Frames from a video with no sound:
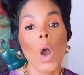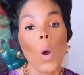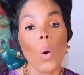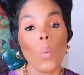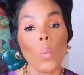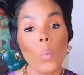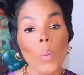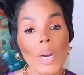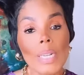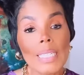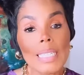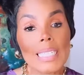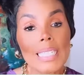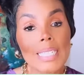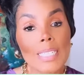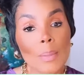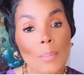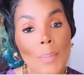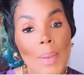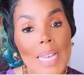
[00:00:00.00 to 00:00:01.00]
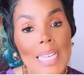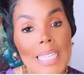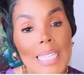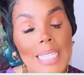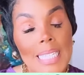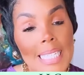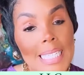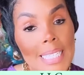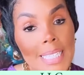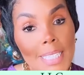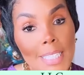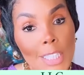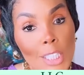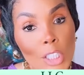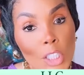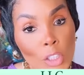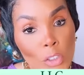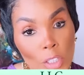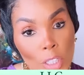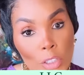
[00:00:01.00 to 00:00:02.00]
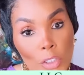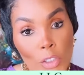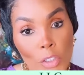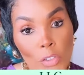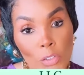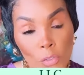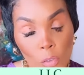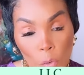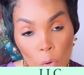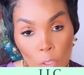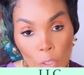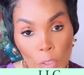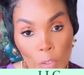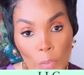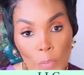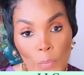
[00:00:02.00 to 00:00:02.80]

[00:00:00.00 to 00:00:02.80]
What is the best entity structure for you?